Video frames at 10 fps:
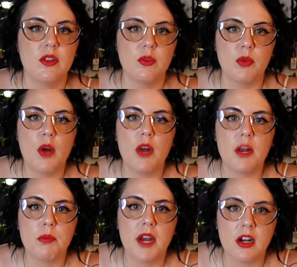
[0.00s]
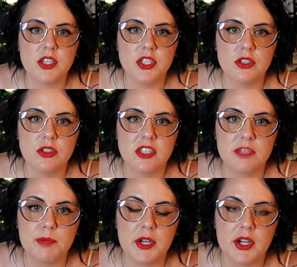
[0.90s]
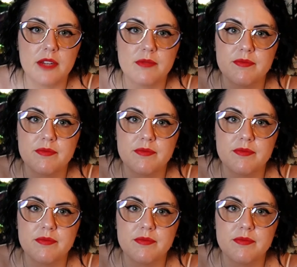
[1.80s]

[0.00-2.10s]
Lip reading: We don't want to break our children's spirit.